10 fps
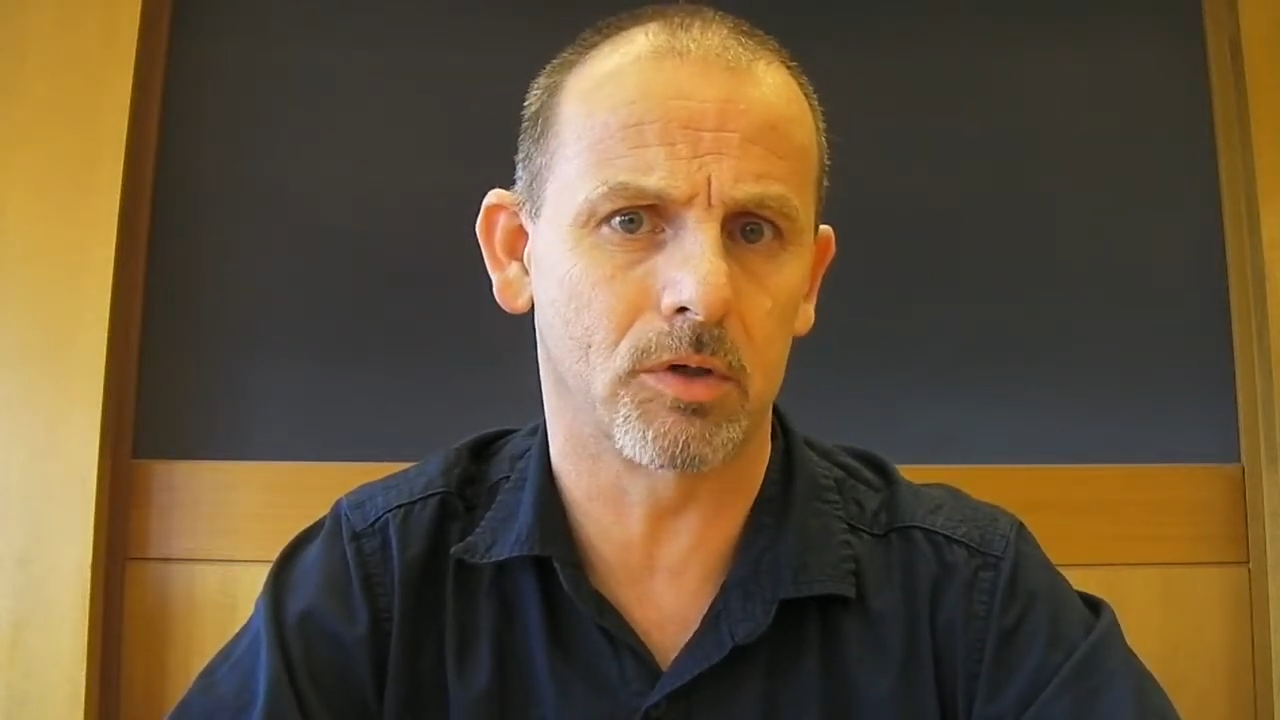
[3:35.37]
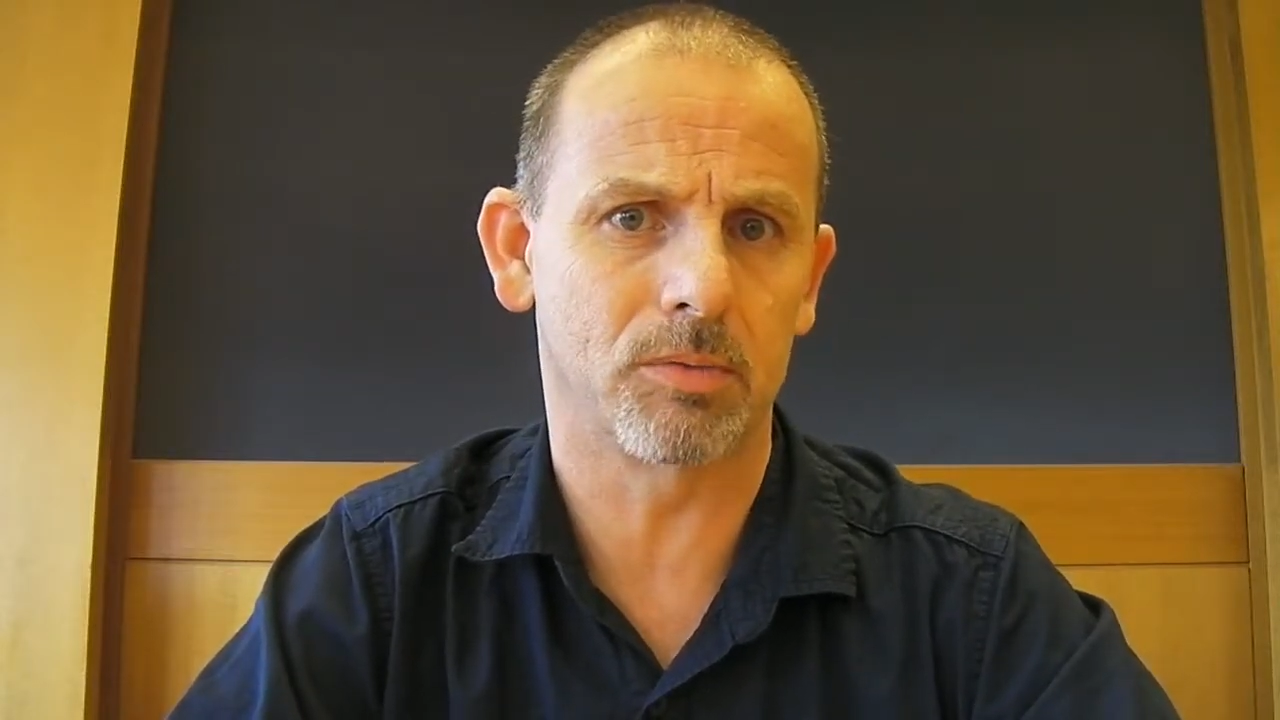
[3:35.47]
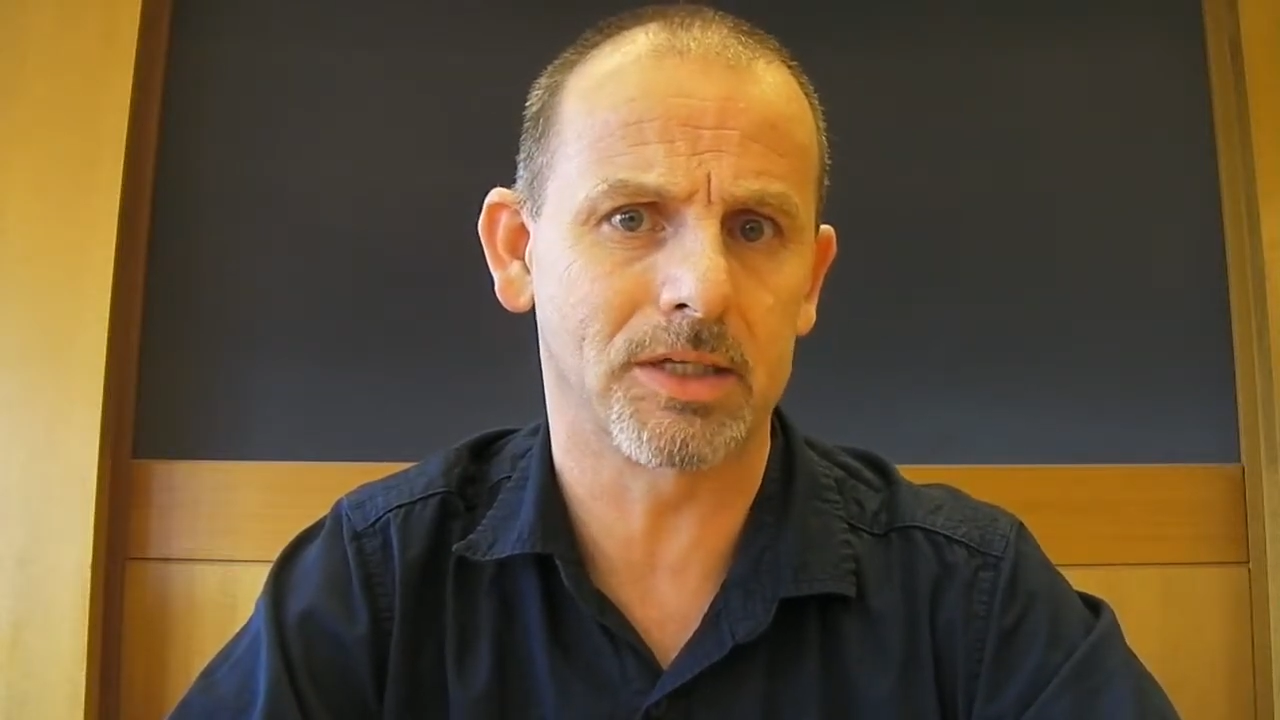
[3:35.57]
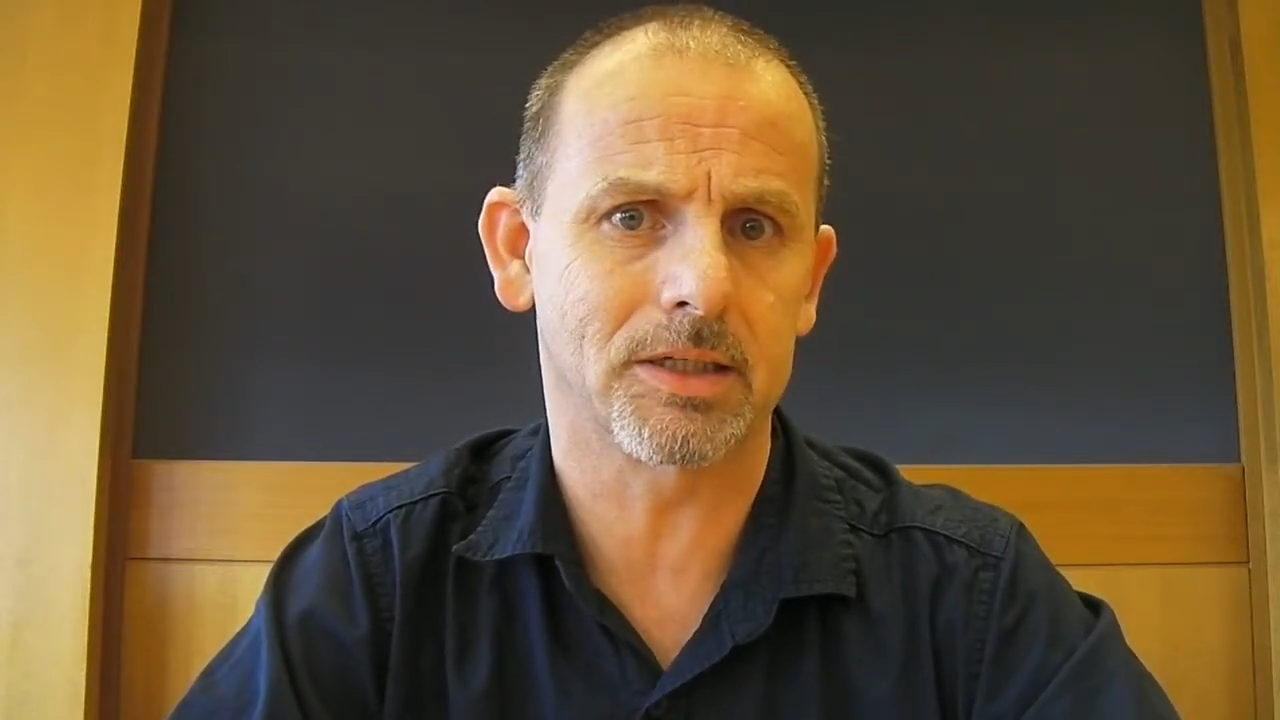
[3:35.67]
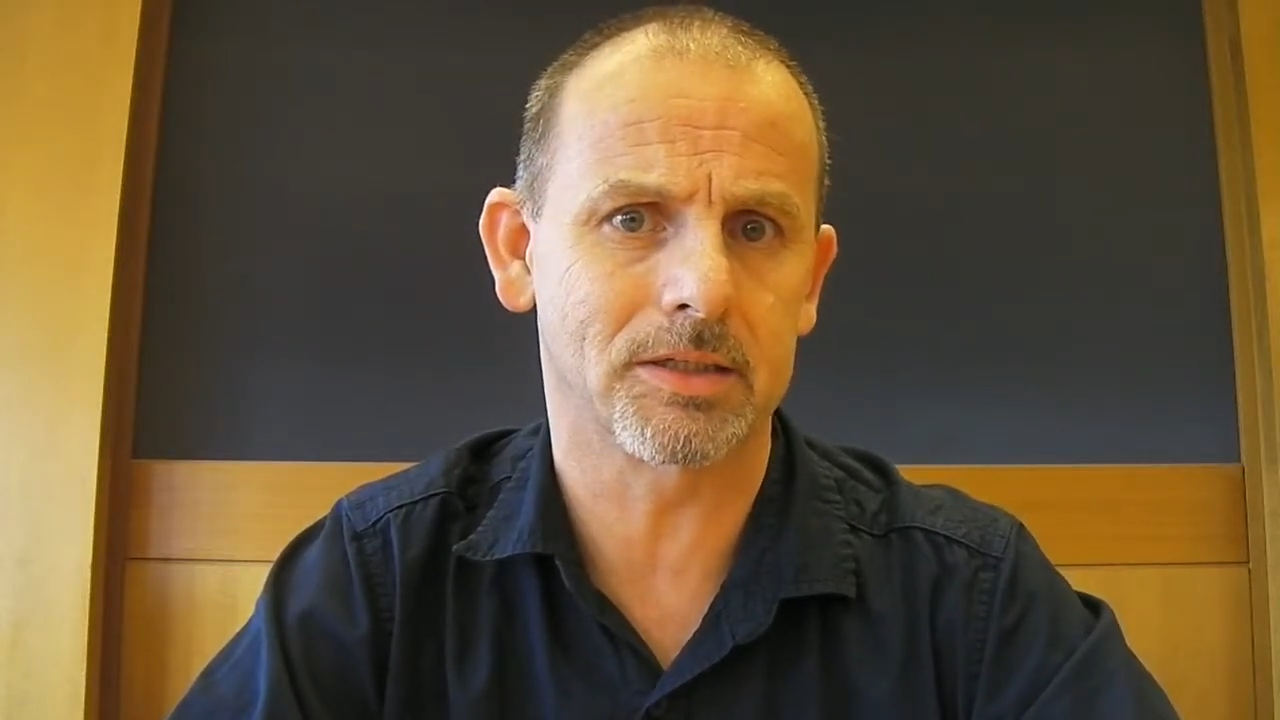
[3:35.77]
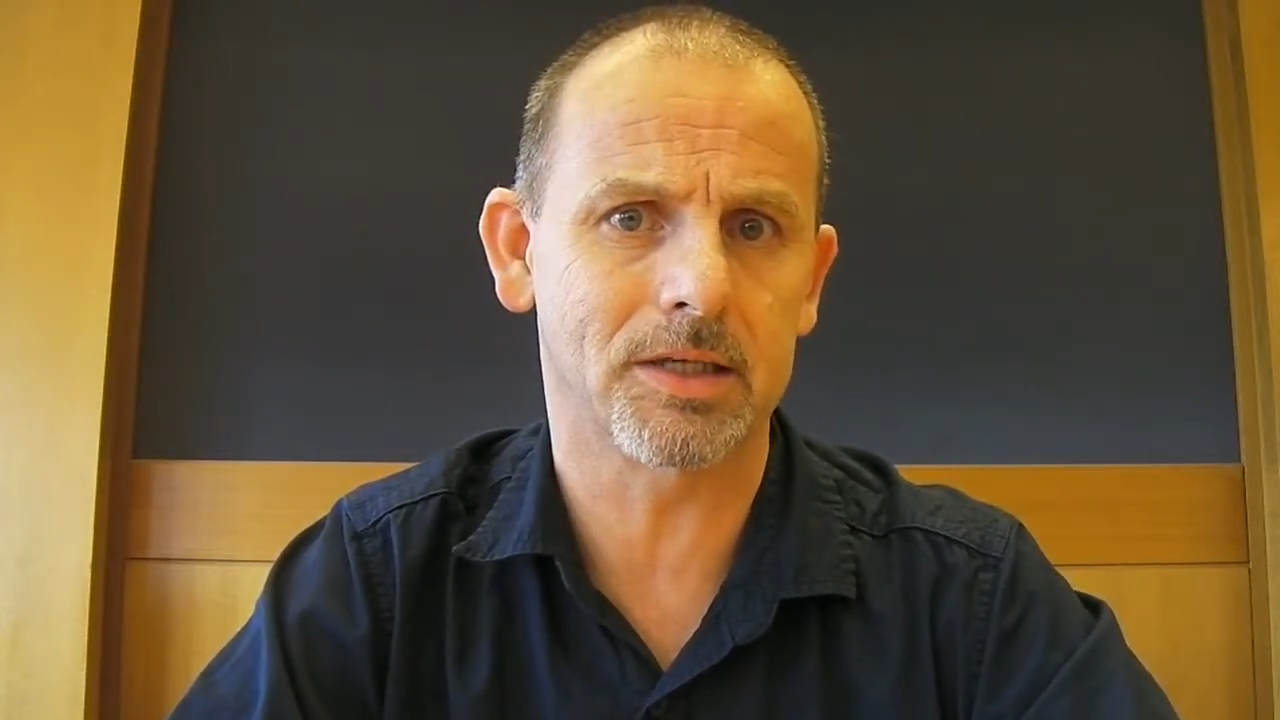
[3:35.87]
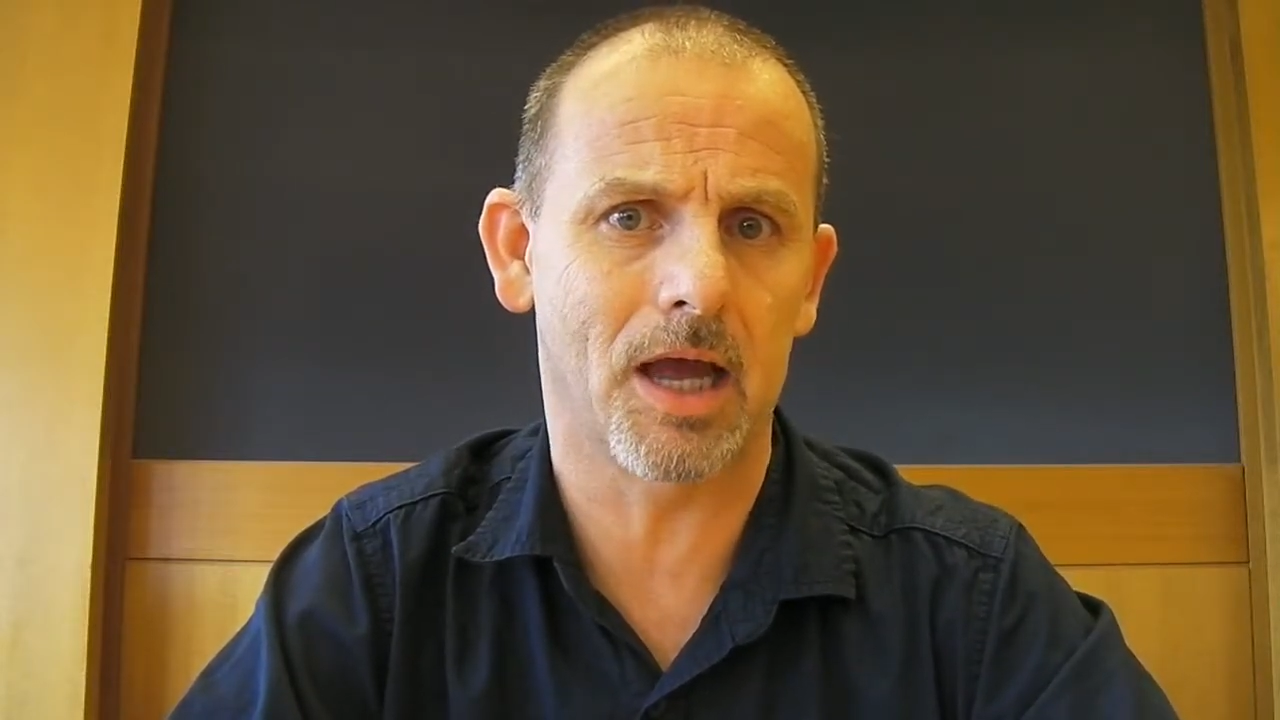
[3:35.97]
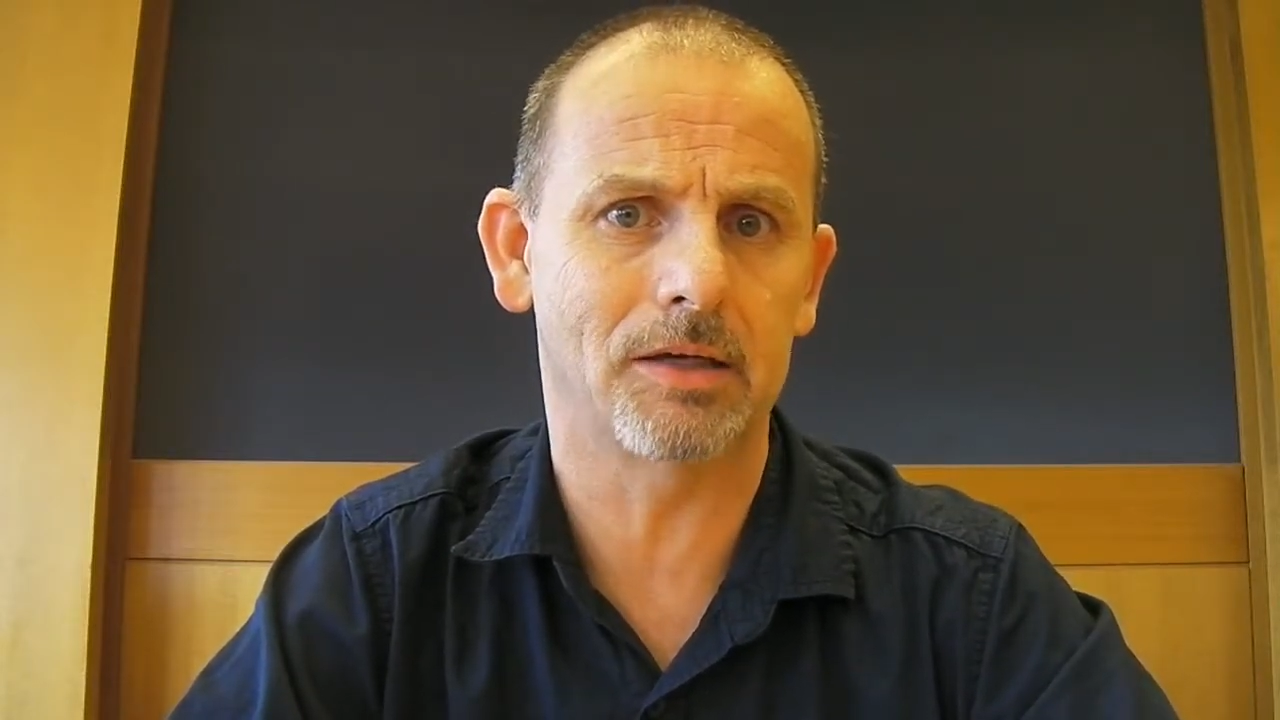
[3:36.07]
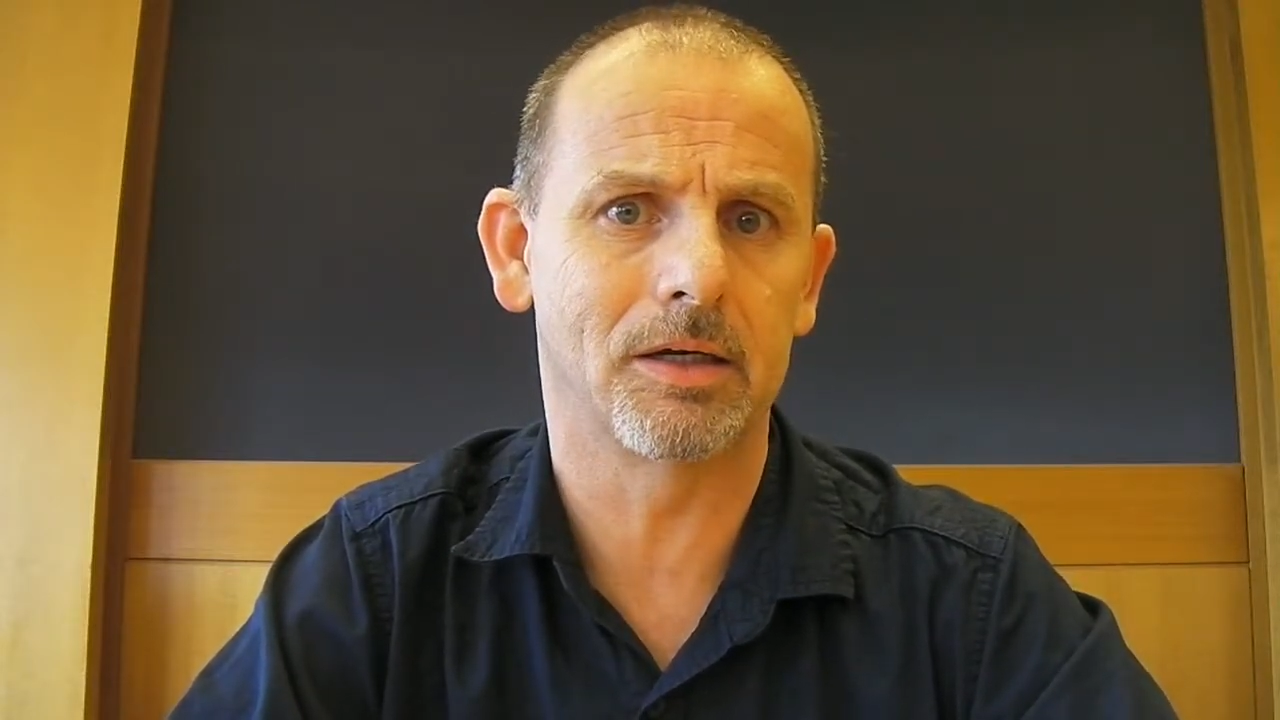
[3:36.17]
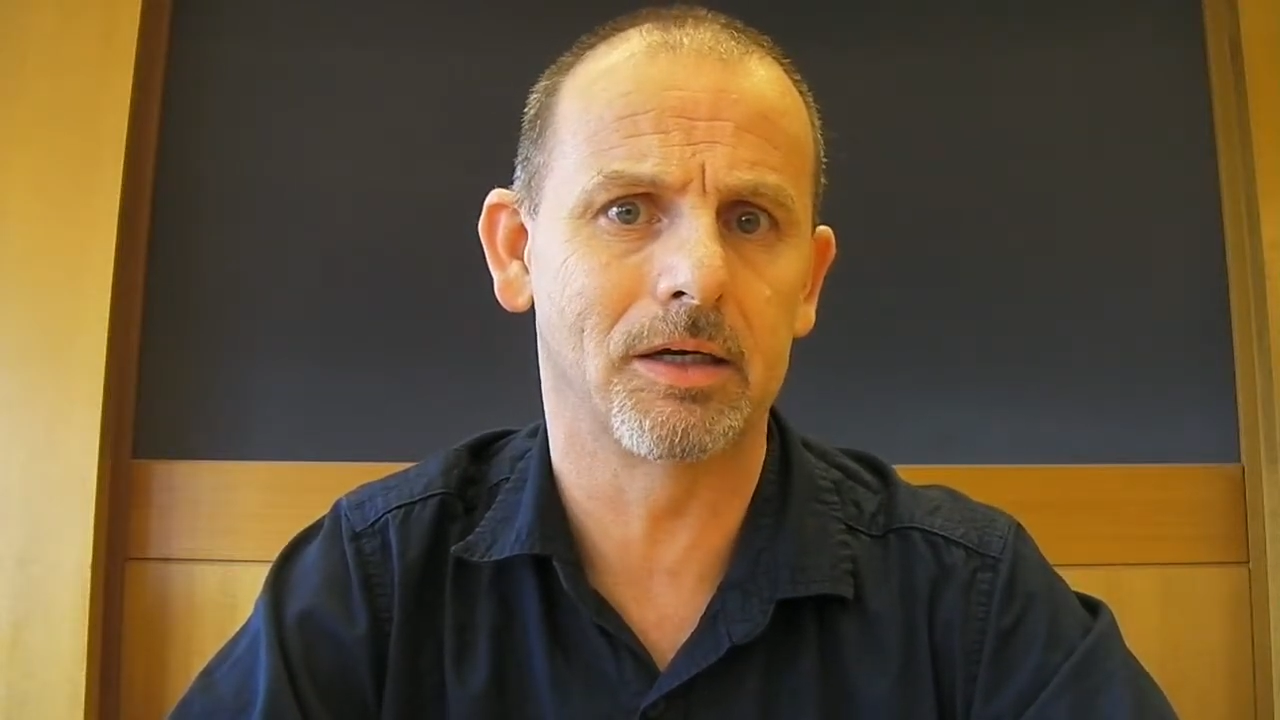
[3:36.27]
wood beast
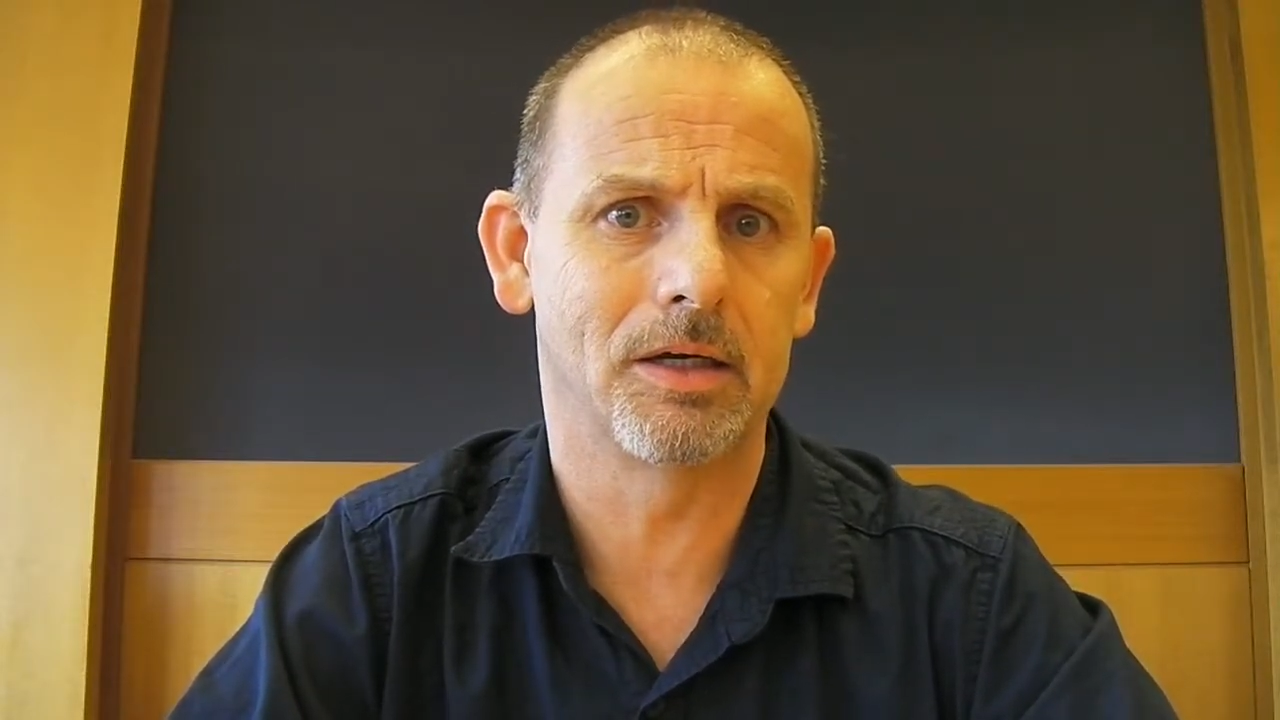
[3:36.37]
inside.